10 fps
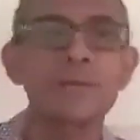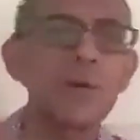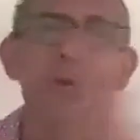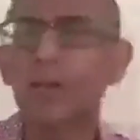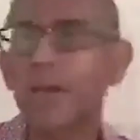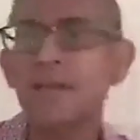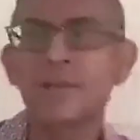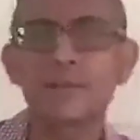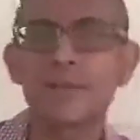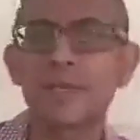all
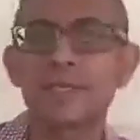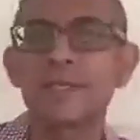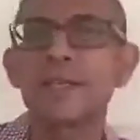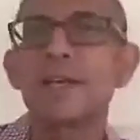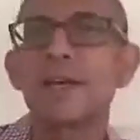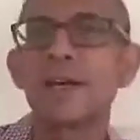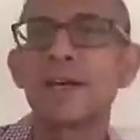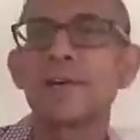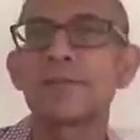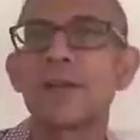kinds of things
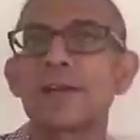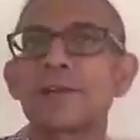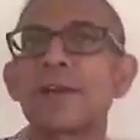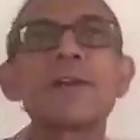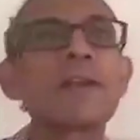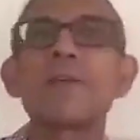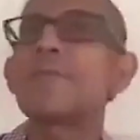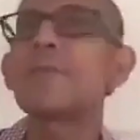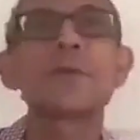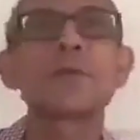flying around. And everybody